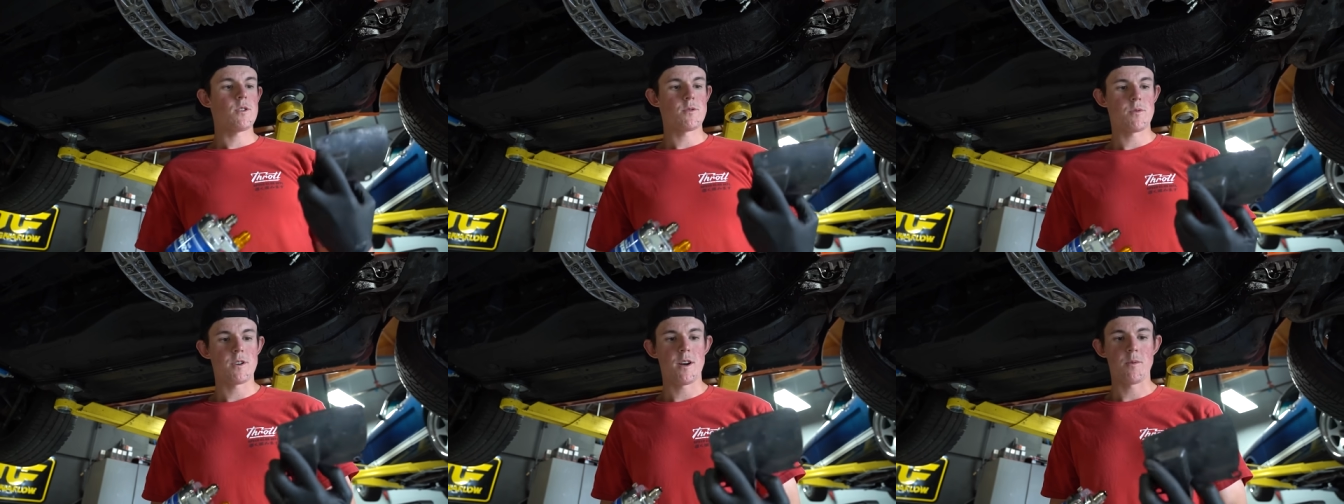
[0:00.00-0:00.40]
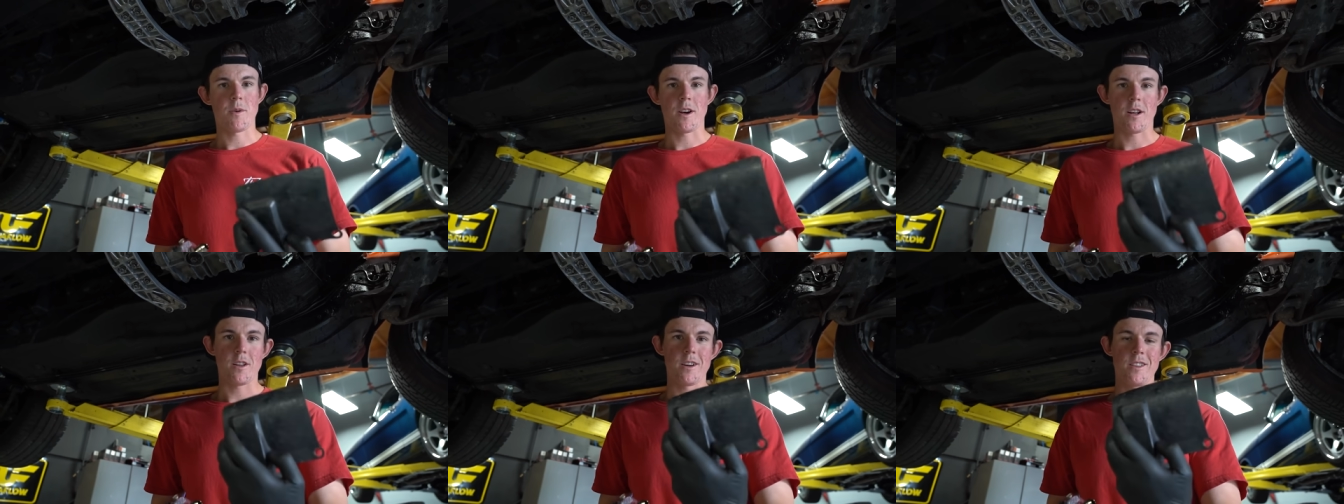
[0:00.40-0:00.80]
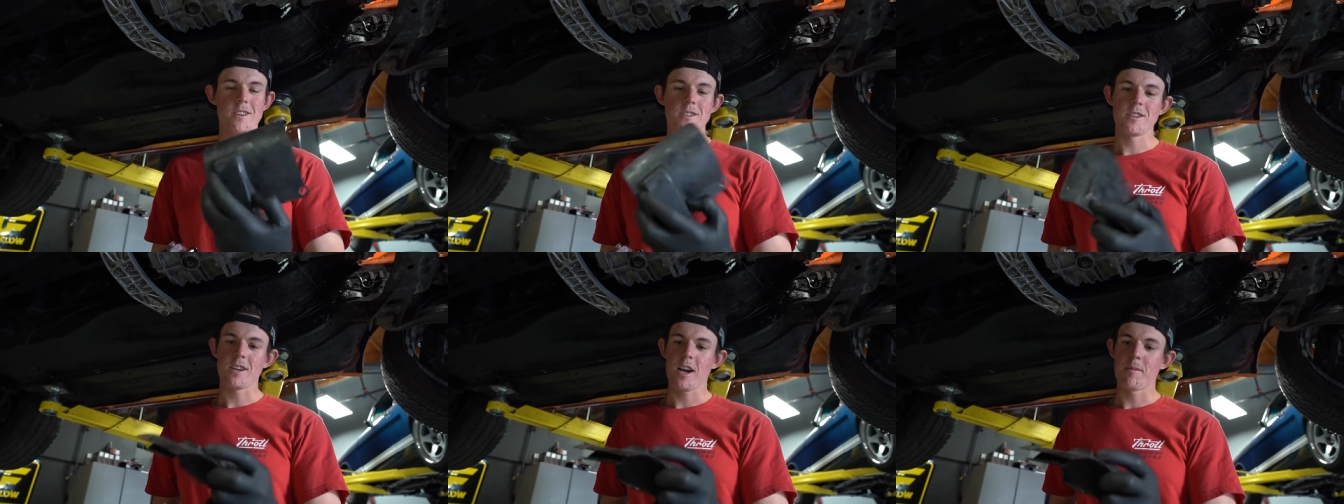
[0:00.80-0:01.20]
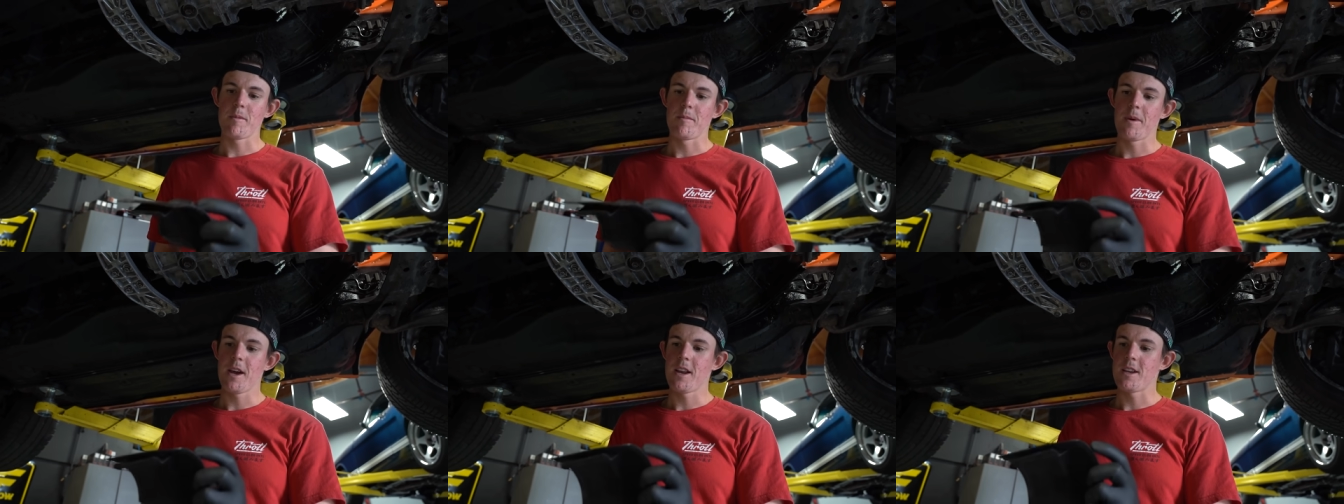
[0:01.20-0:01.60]
Once we're done, we're gonna clean this thing up
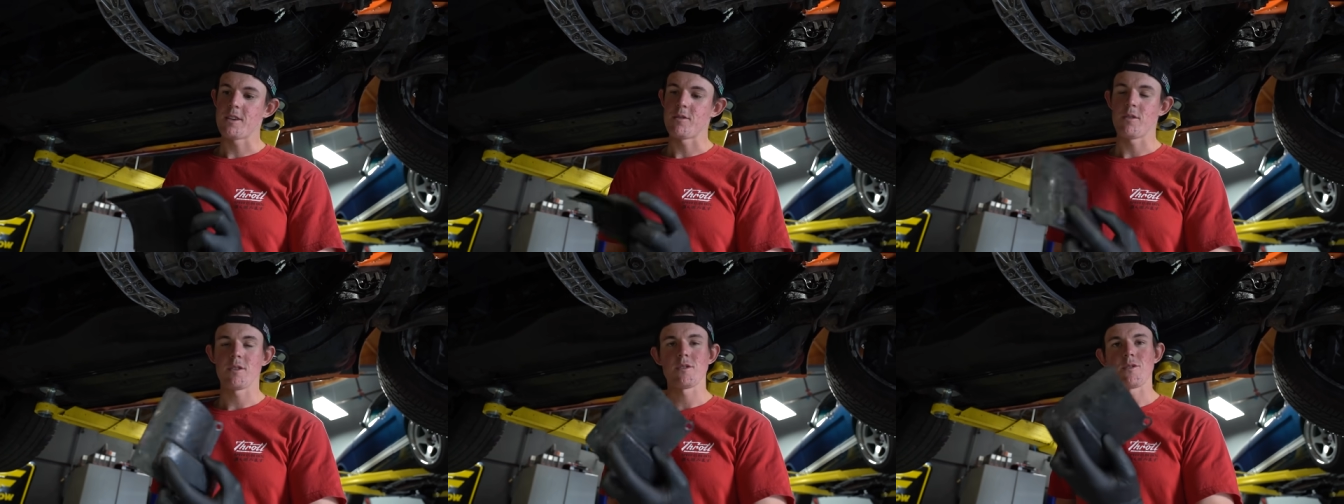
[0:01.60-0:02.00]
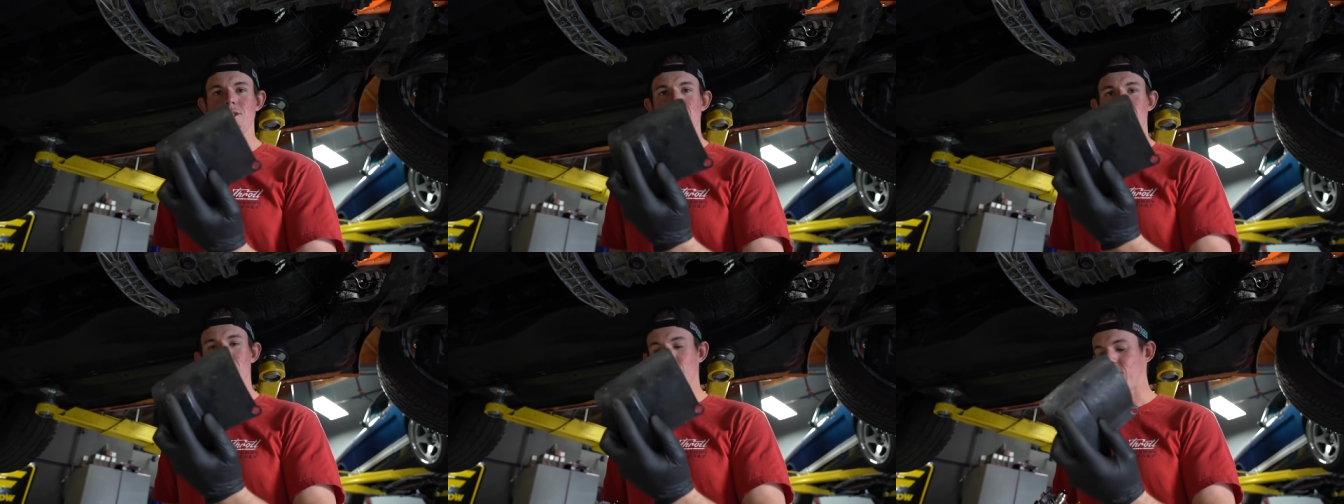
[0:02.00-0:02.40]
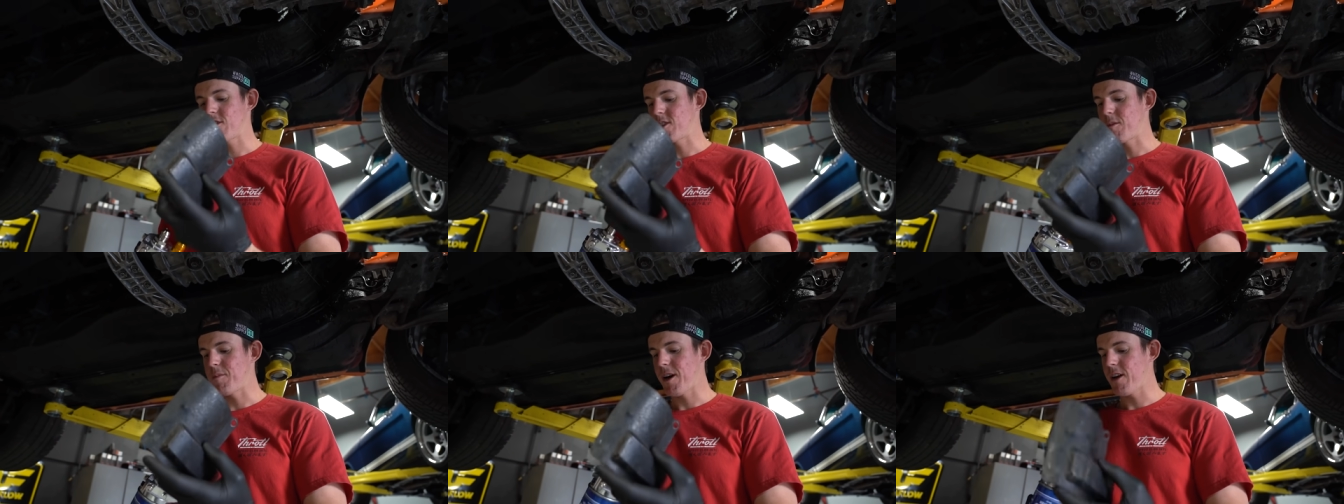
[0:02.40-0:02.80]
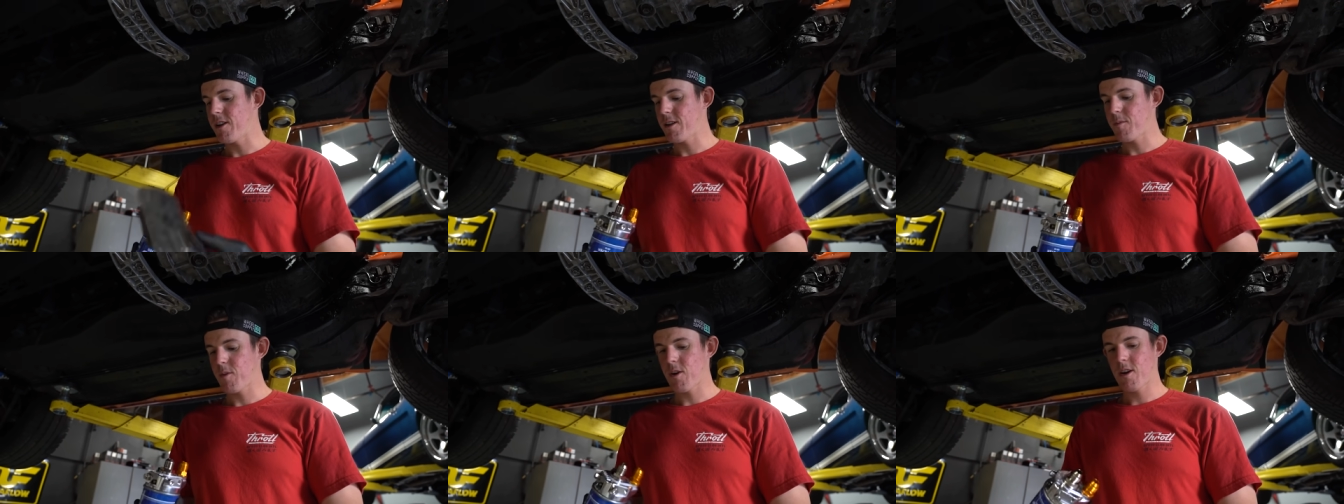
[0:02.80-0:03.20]
and paint it so it doesn't look like a crusty
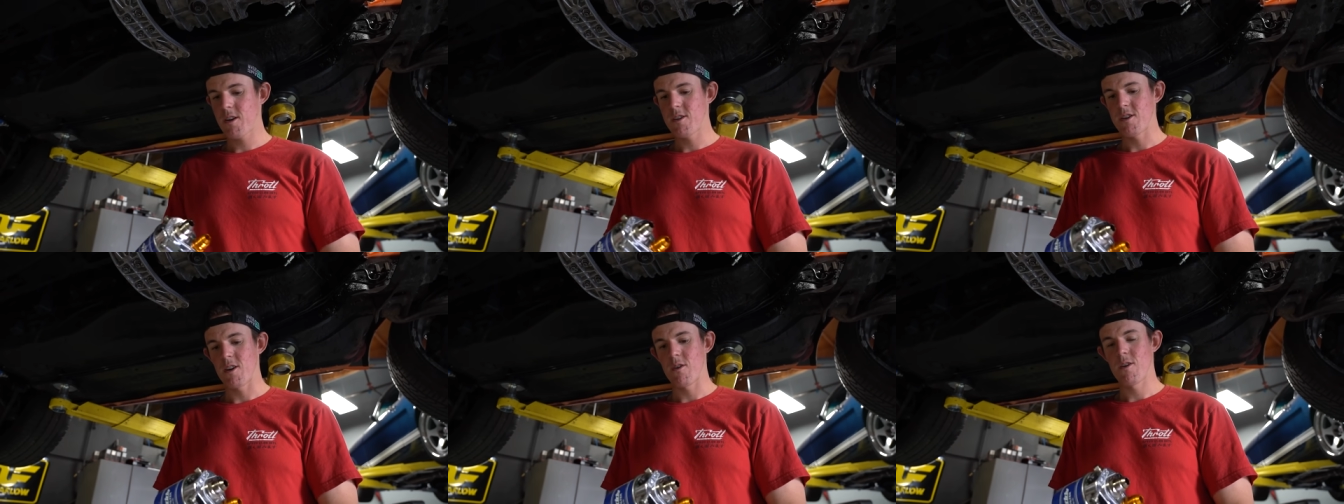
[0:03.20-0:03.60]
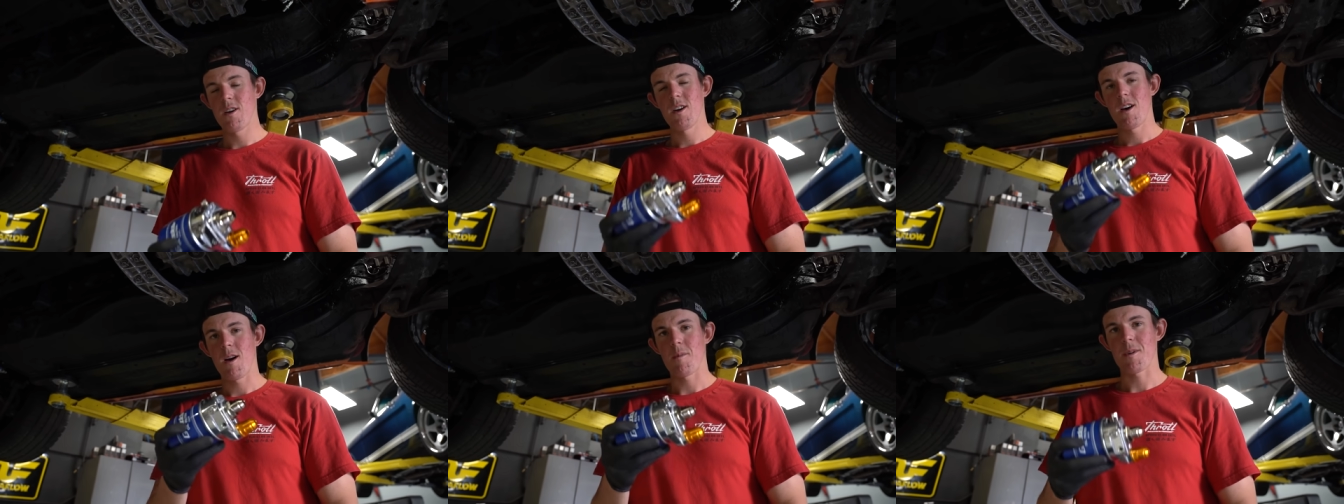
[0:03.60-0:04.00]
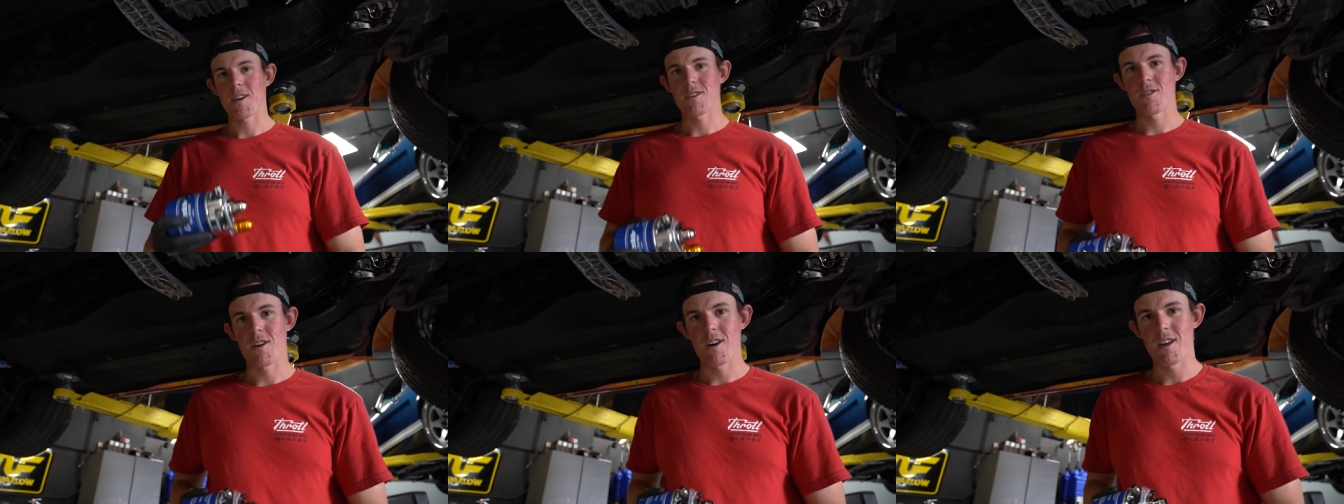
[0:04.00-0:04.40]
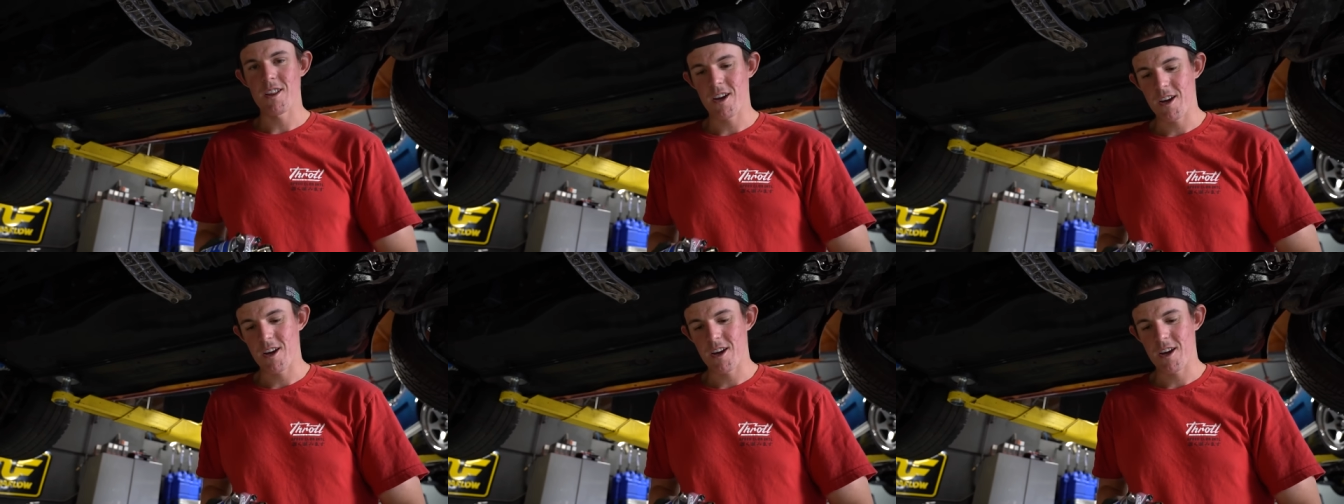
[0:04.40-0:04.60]
pile anymore. So let me get started on